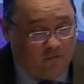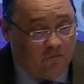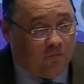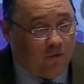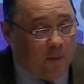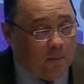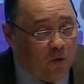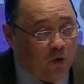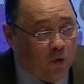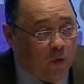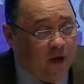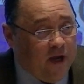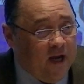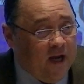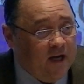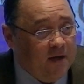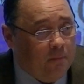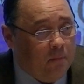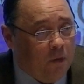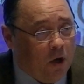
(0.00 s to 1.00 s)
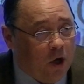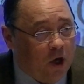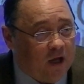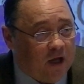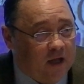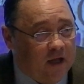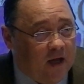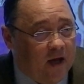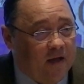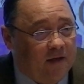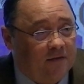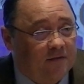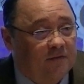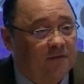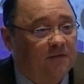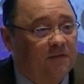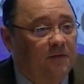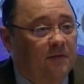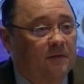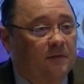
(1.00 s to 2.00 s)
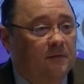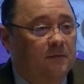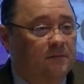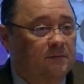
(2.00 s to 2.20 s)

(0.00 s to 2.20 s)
From Green, Mark Geis.